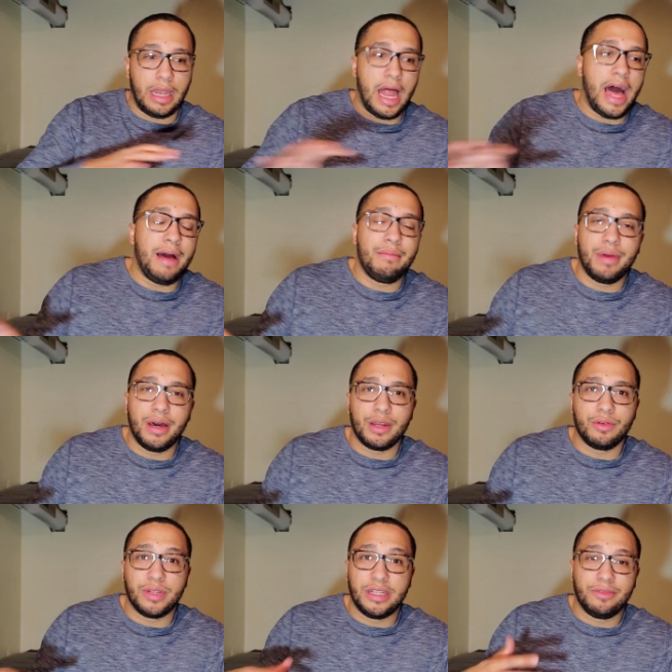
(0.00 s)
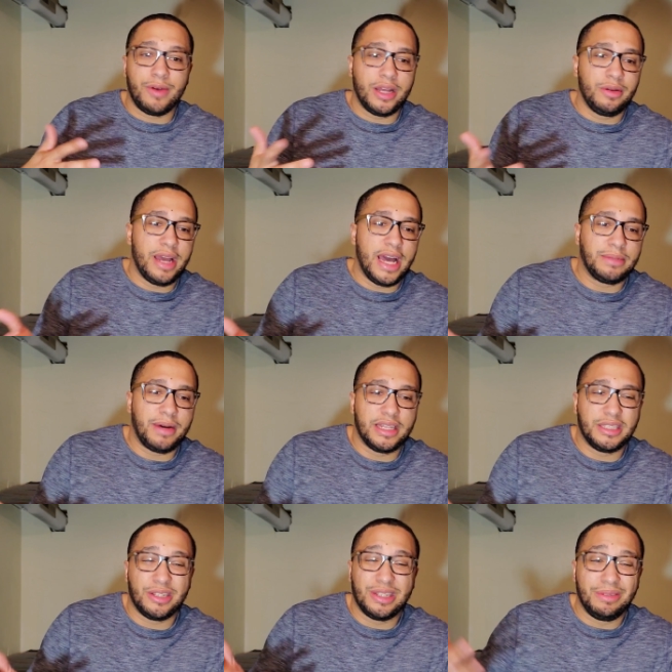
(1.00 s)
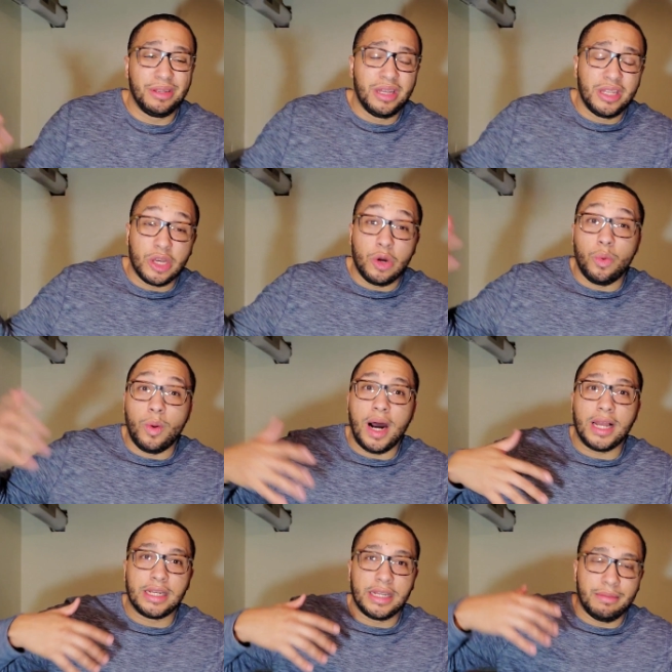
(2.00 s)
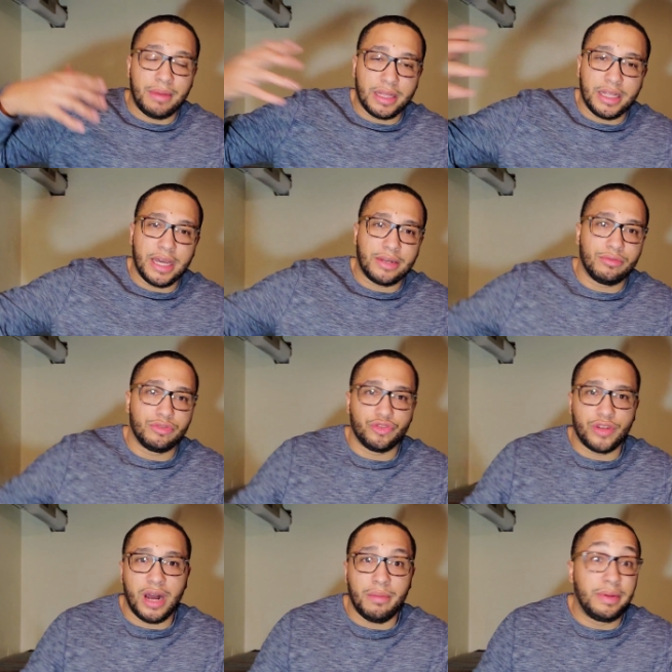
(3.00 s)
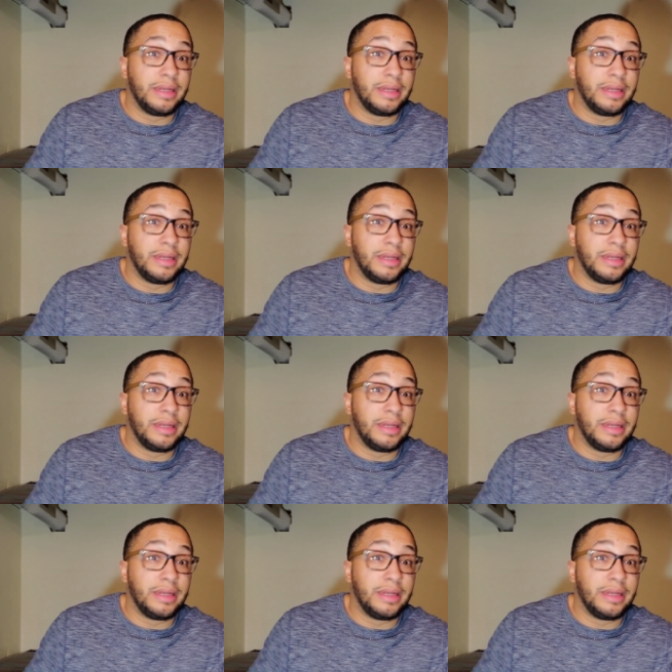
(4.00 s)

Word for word: lot better, which is why you guys probably saying the quality in my channel dropped,